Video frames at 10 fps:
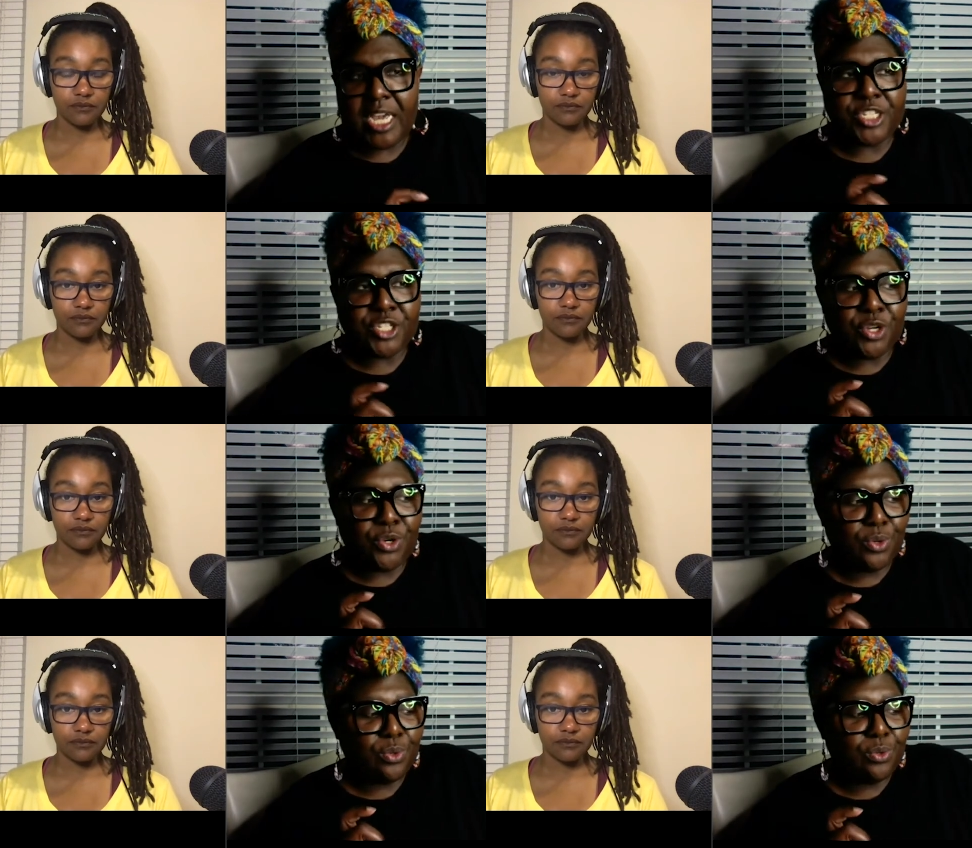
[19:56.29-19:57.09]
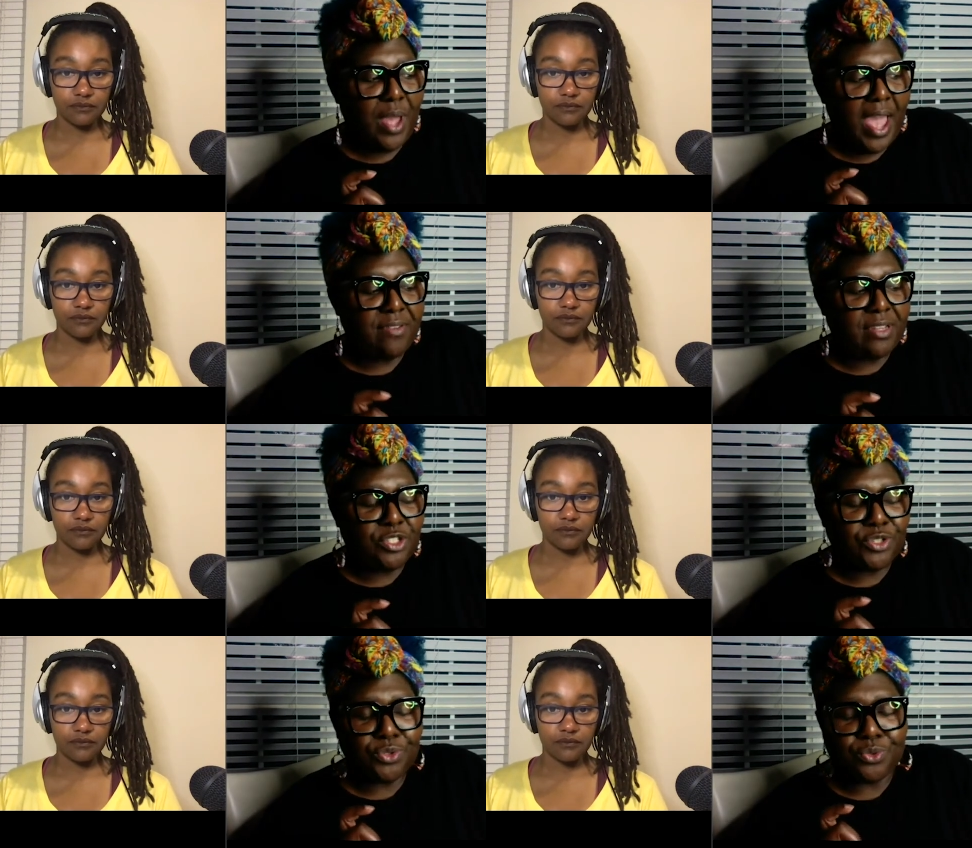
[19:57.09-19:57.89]
Speaker 1: And so having
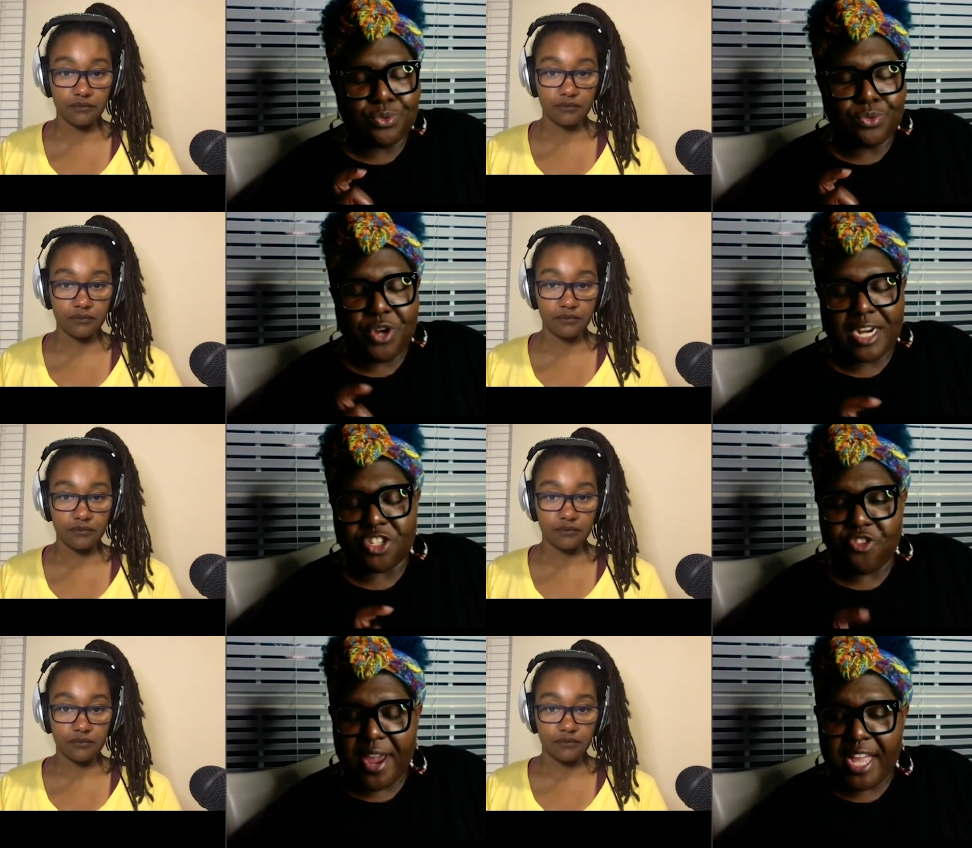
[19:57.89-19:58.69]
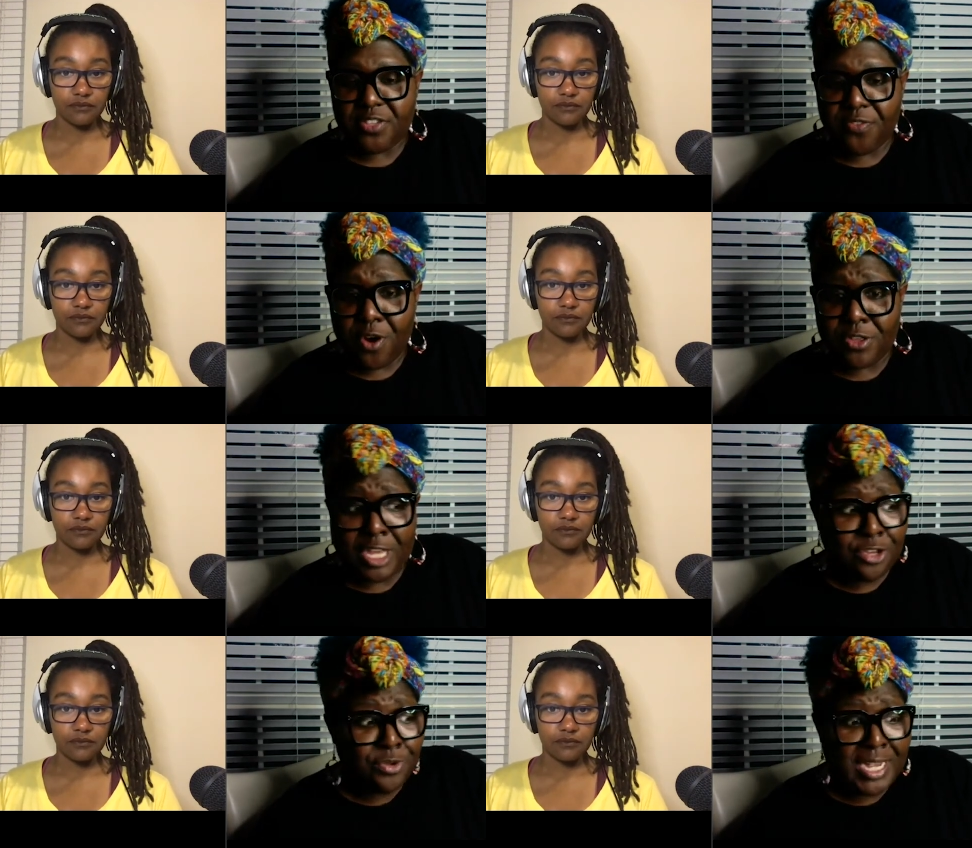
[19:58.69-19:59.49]
to try to transfer,
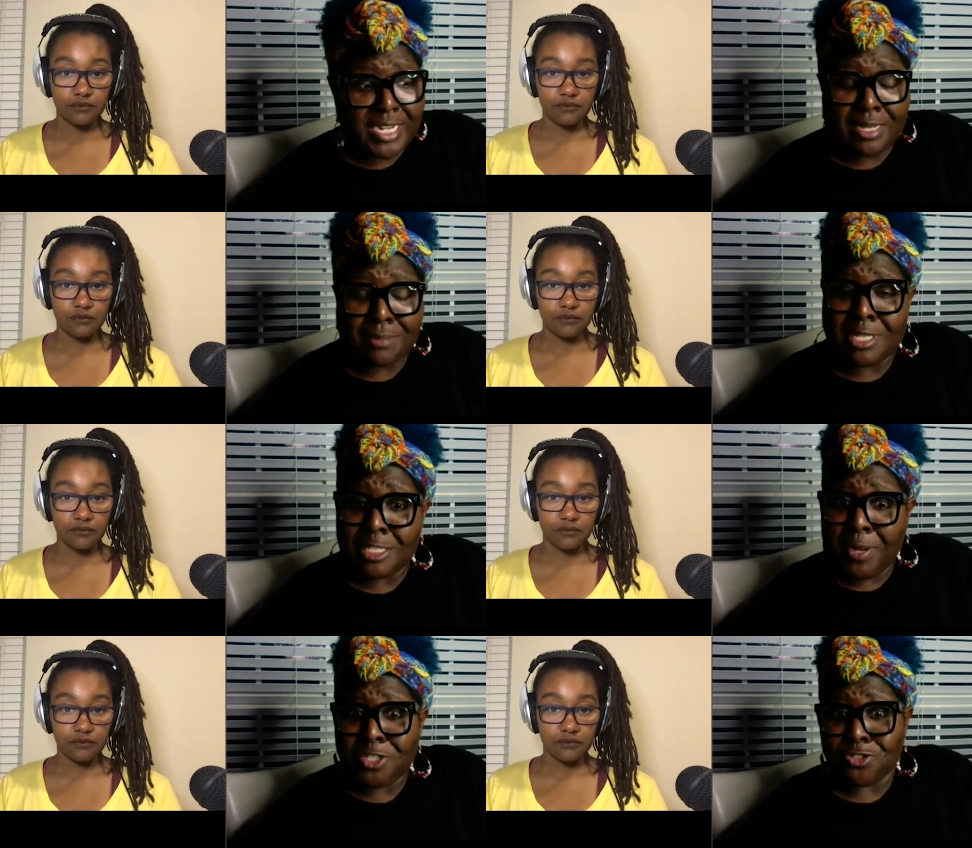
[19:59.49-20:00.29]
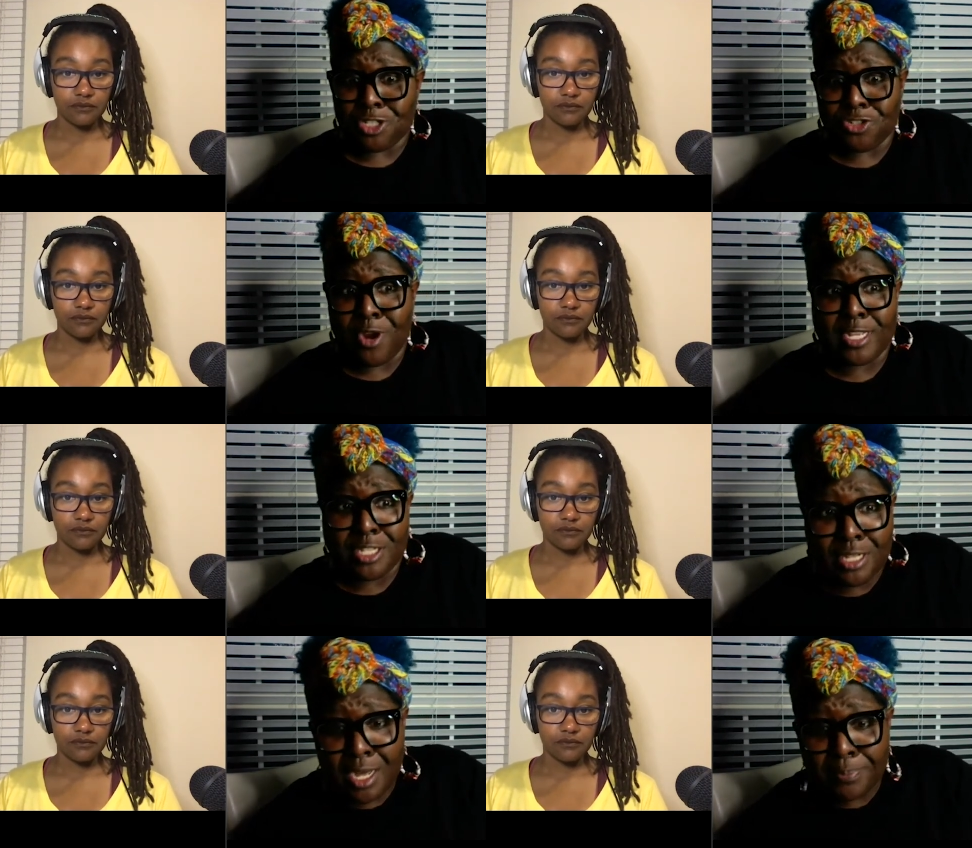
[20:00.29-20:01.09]
then you needed something special to